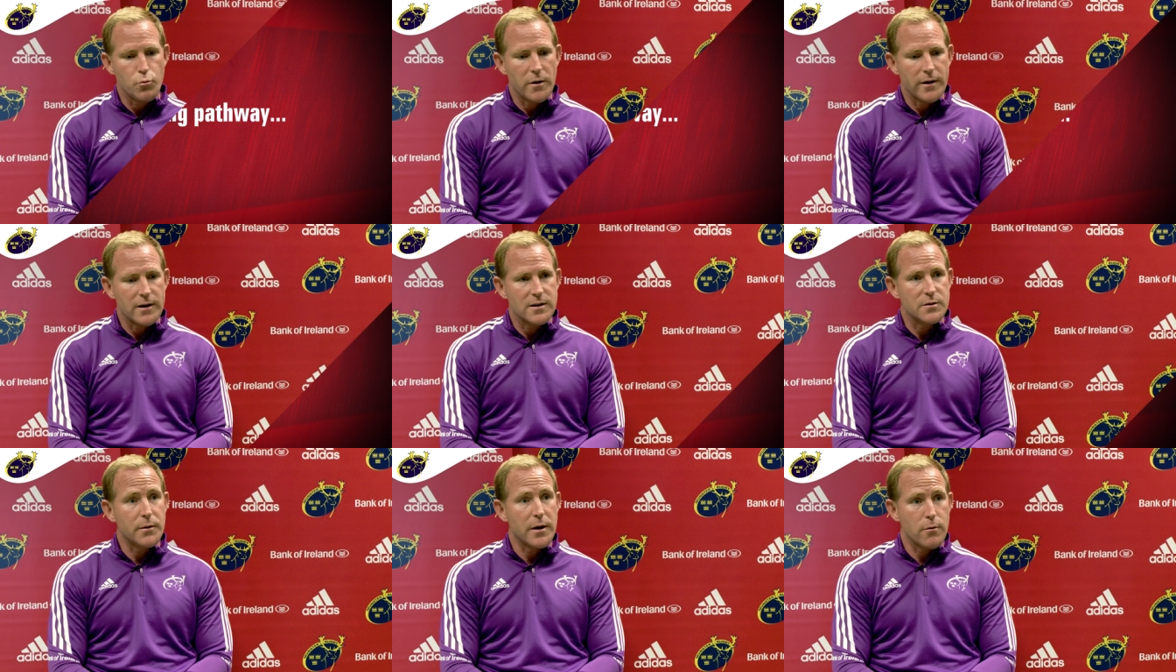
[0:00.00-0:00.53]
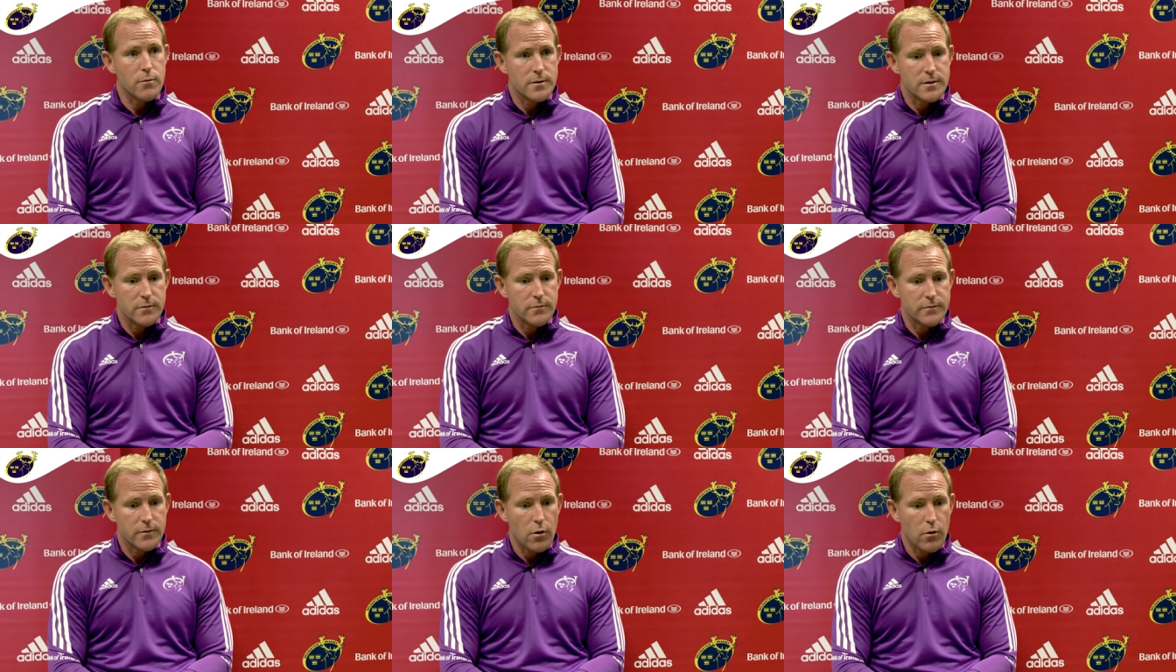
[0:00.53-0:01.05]
my
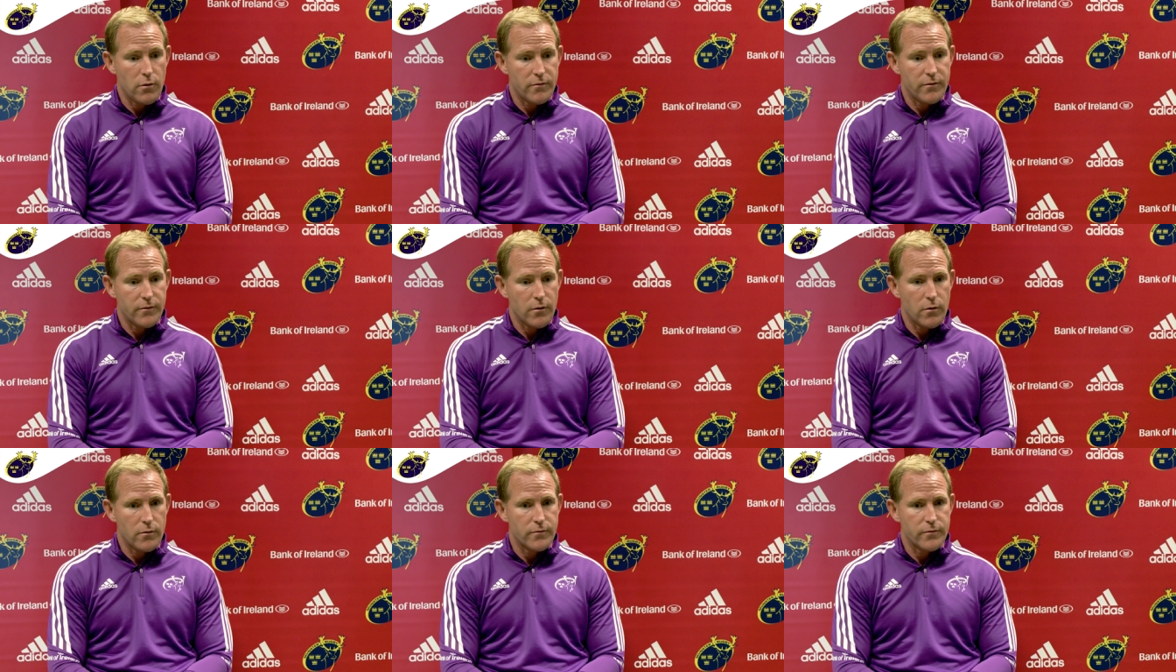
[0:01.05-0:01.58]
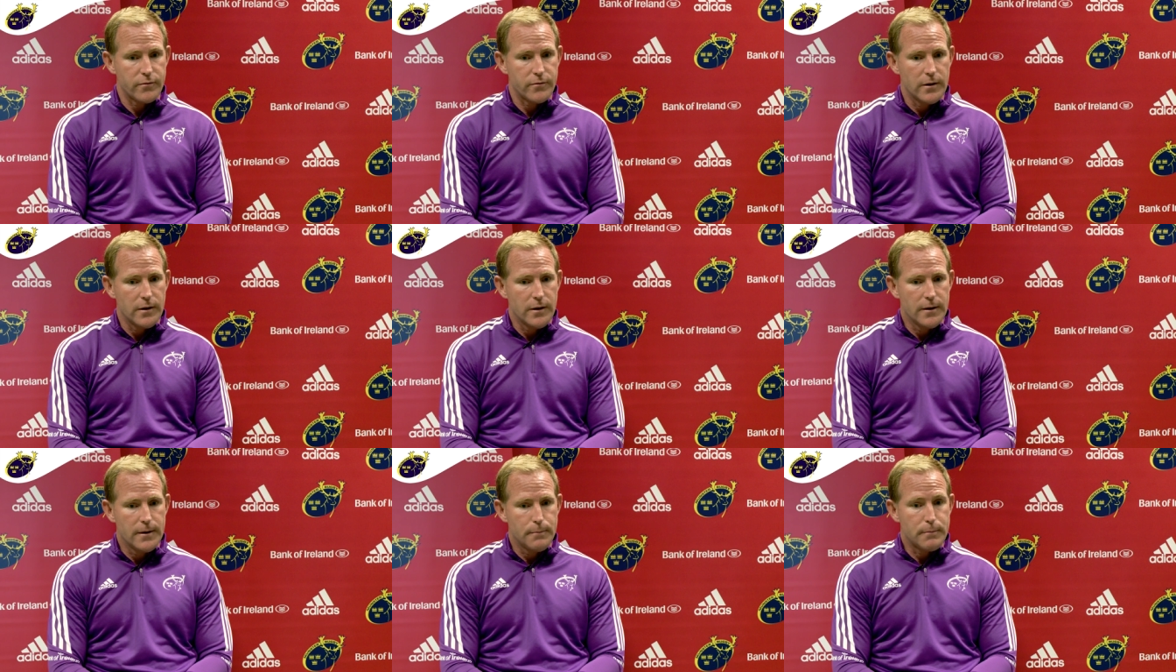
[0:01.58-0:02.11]
experience of, of, of
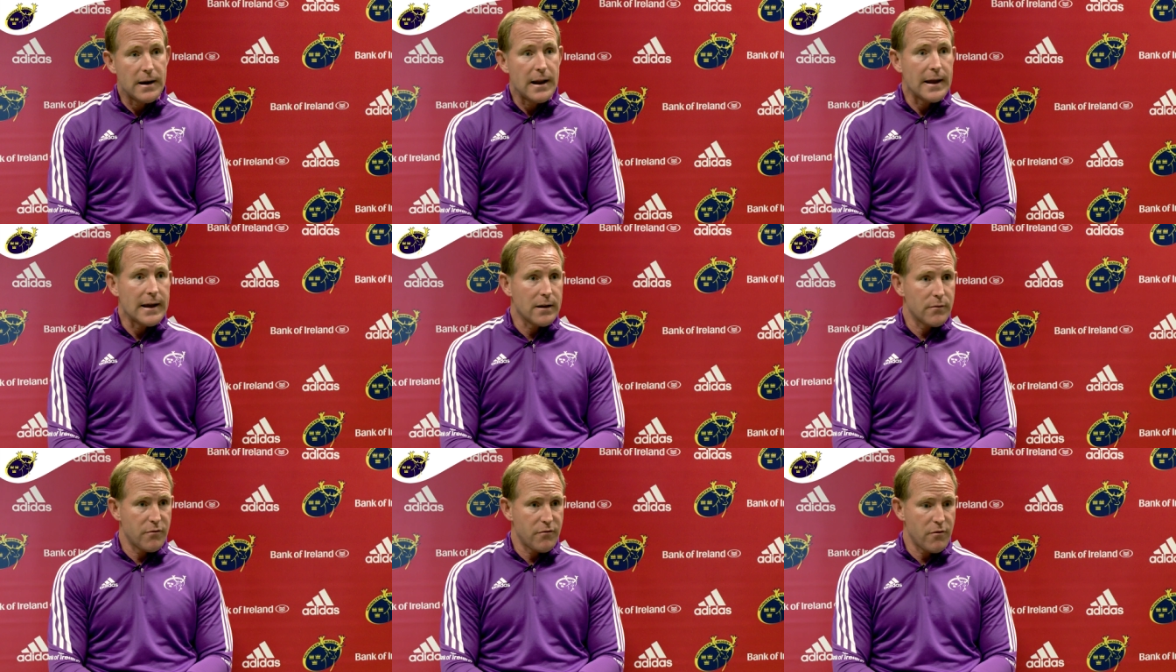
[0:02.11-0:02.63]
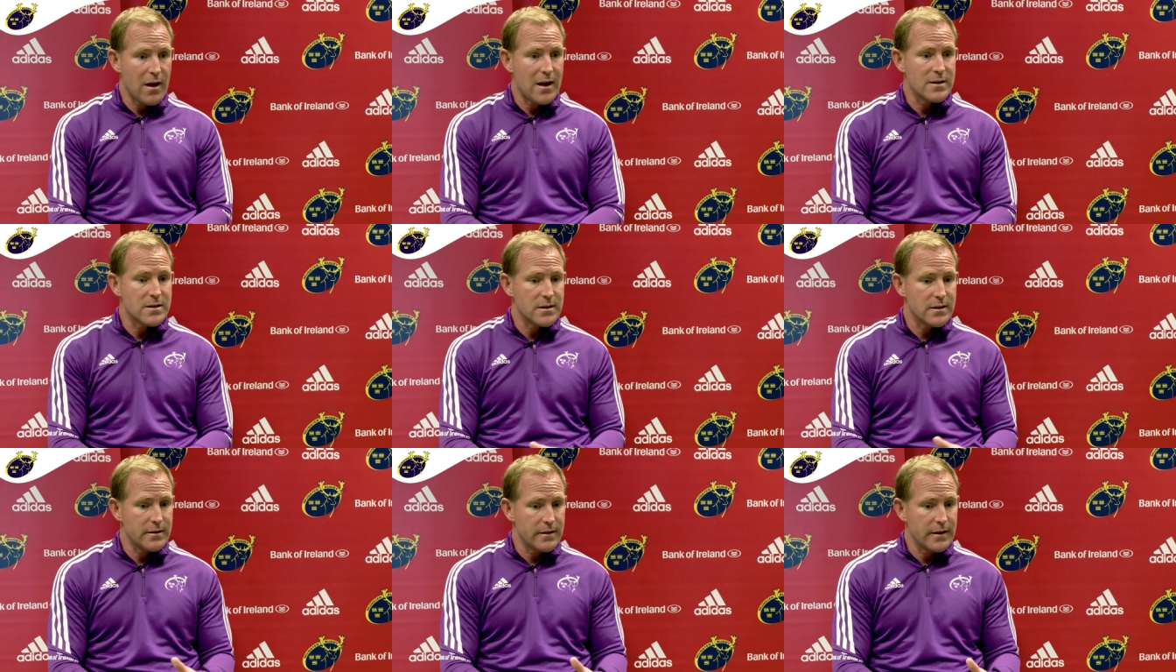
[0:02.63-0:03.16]
playing in
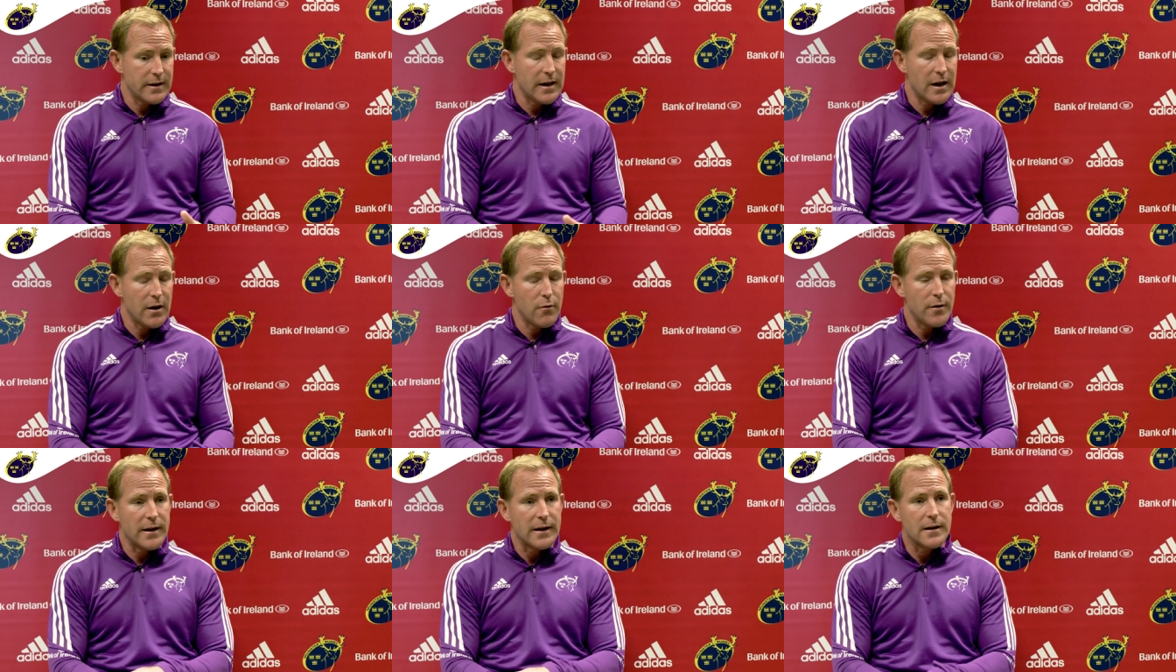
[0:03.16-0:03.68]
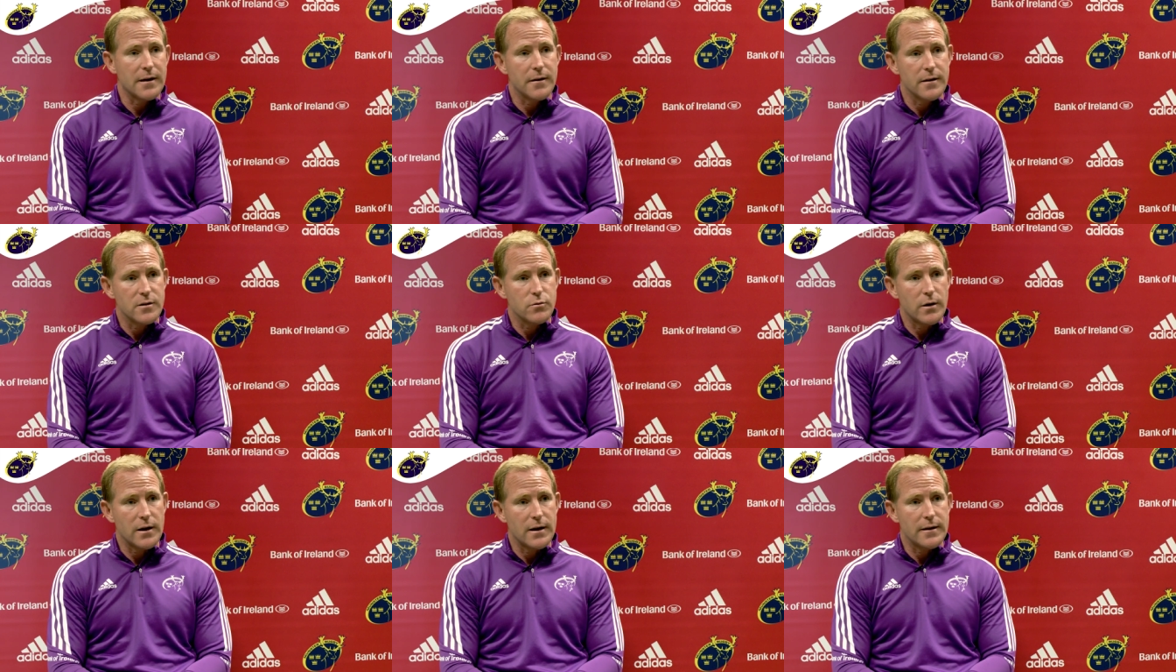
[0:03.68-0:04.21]
France, and I did a year in England
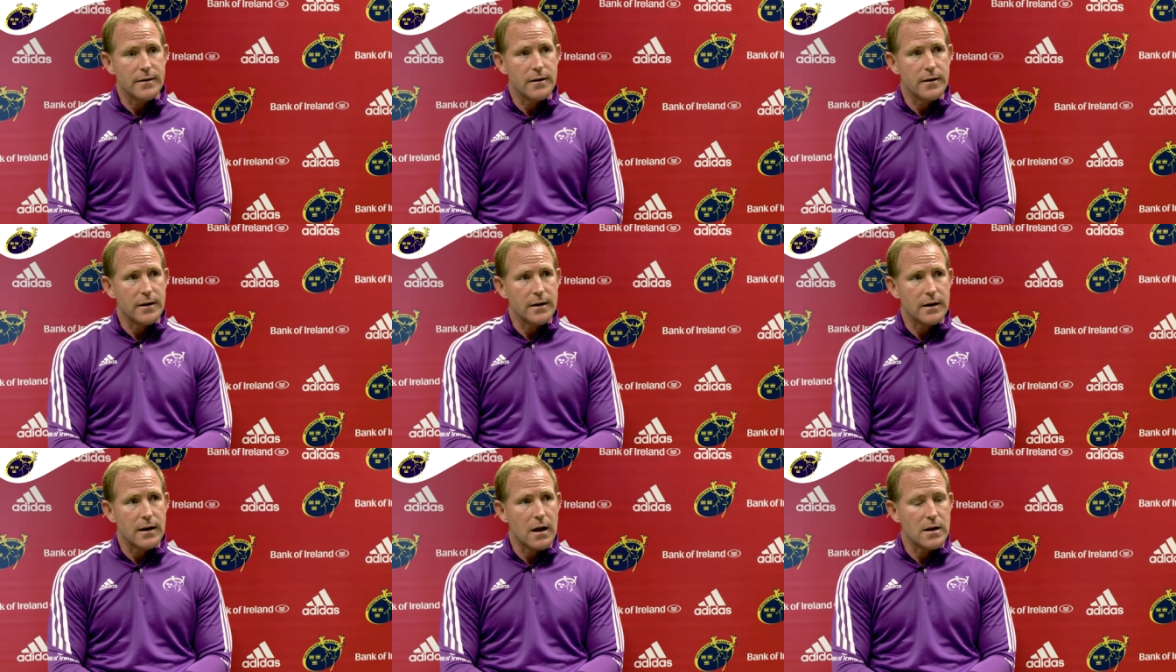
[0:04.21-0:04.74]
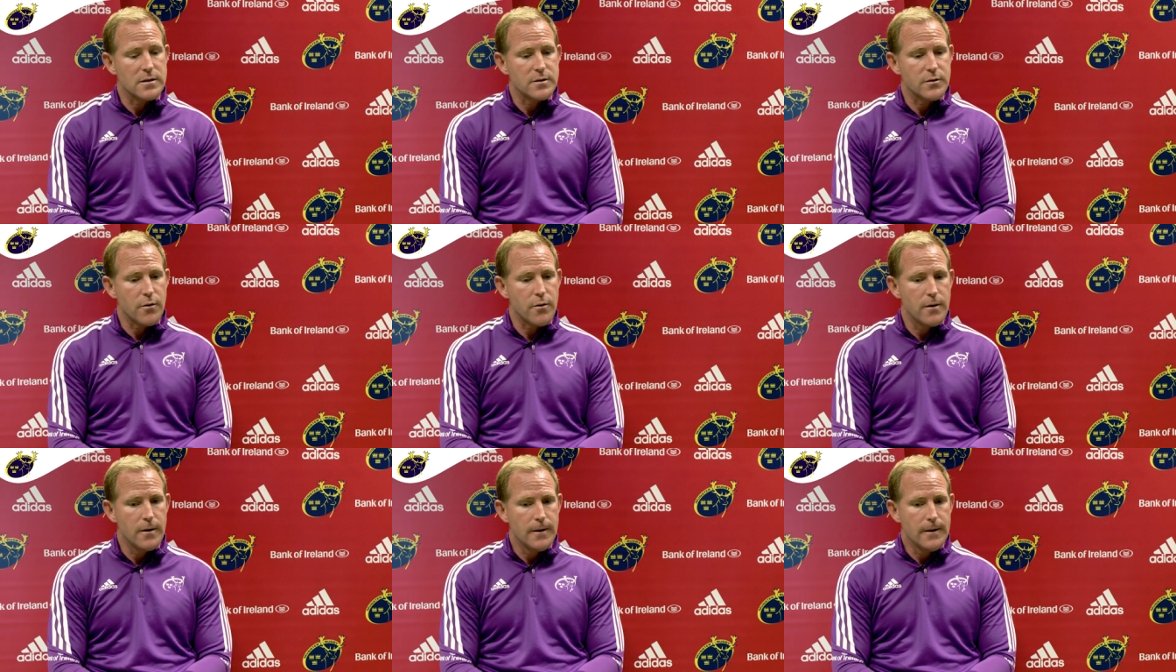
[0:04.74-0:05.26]
as well in, in
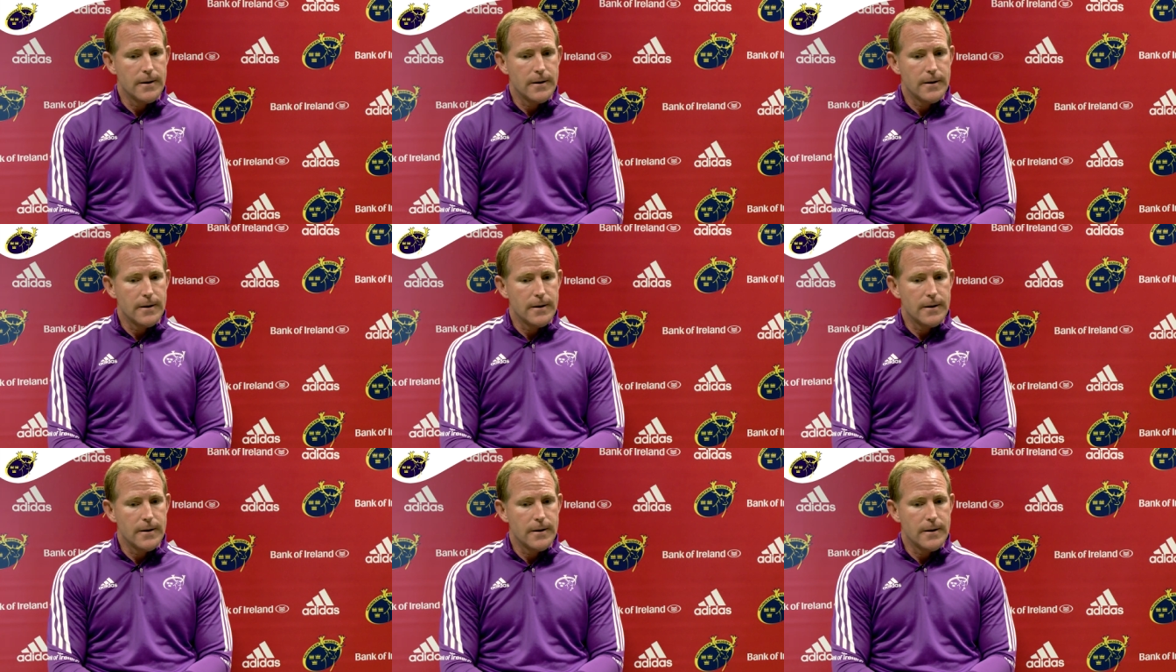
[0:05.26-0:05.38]
Gloucester.